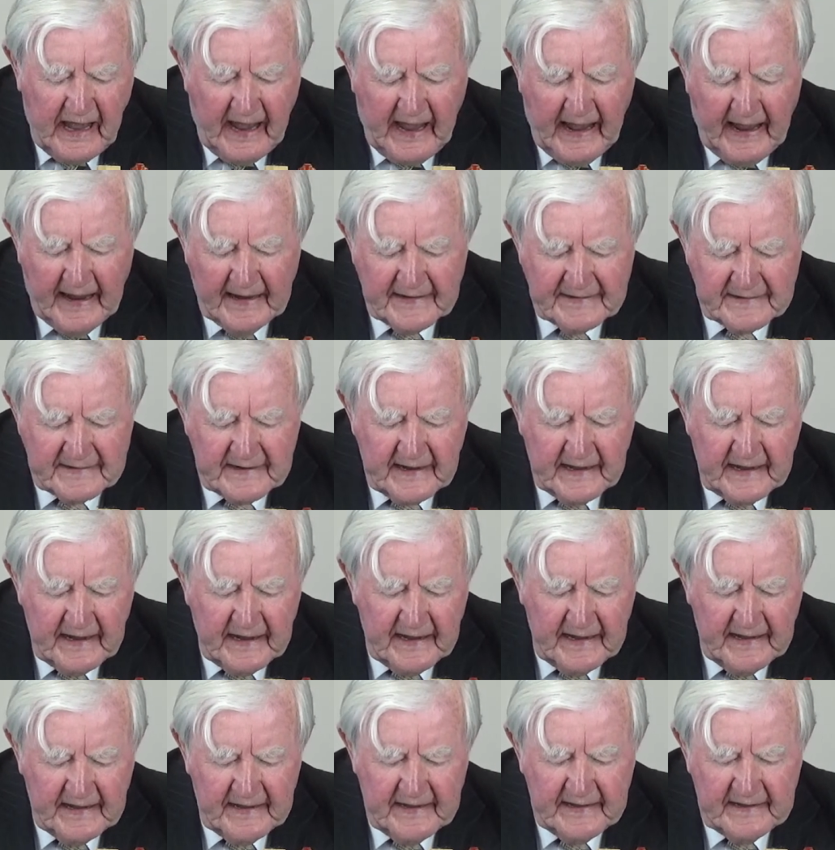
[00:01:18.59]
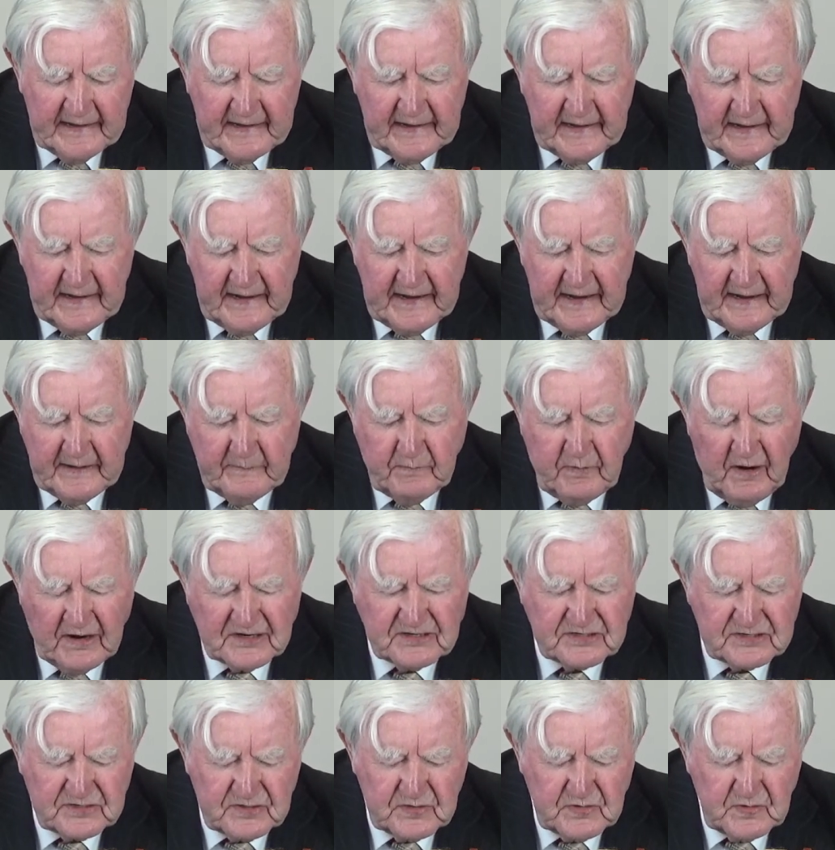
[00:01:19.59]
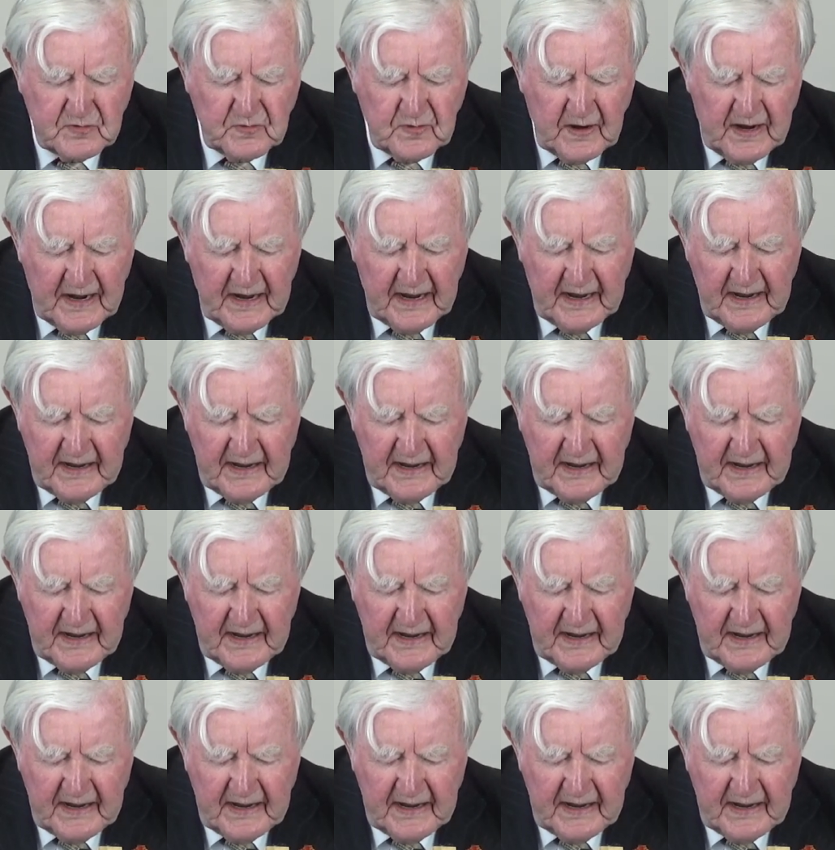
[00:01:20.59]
and he wants to